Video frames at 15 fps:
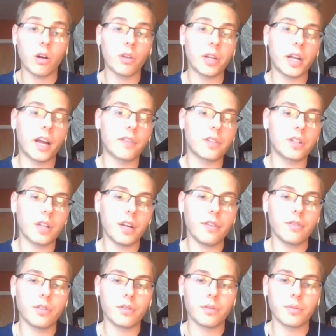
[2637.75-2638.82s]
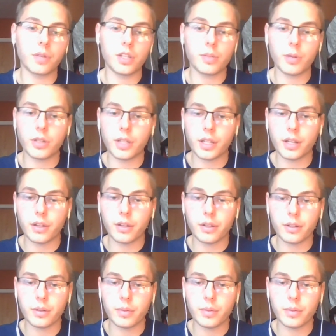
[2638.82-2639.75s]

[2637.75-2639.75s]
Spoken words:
that I have to say for this particular